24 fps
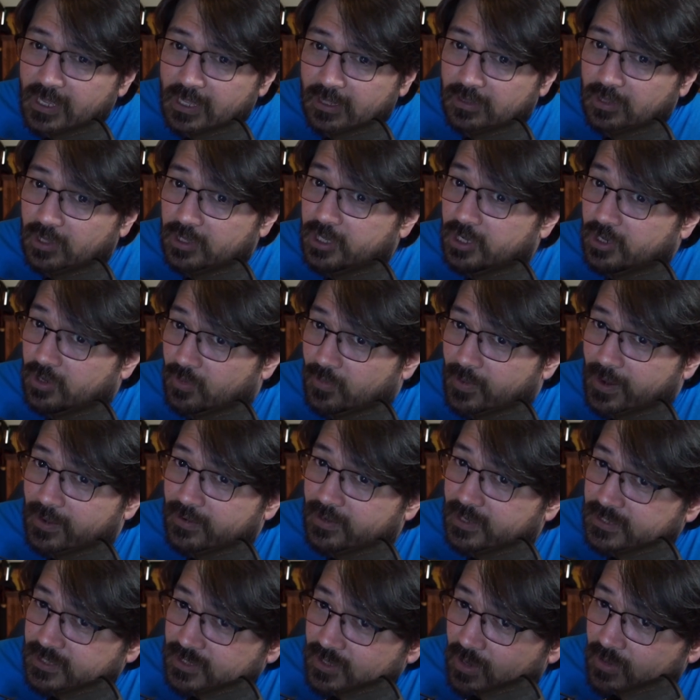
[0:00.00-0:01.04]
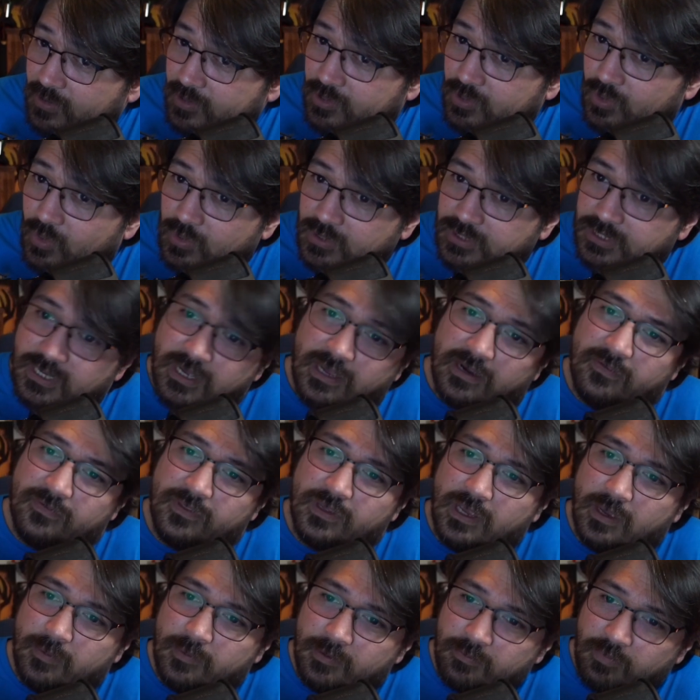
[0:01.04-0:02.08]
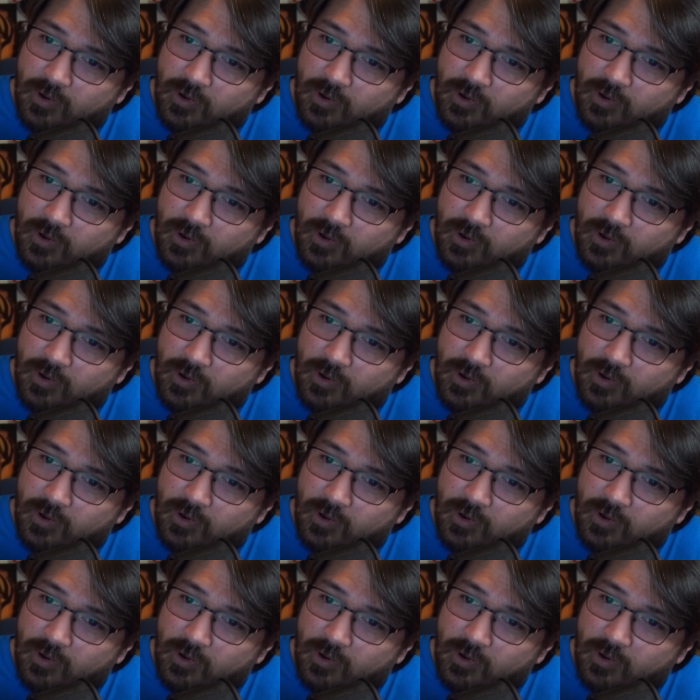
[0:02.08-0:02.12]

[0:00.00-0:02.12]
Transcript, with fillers: Looking around, I saw on the north side of the coming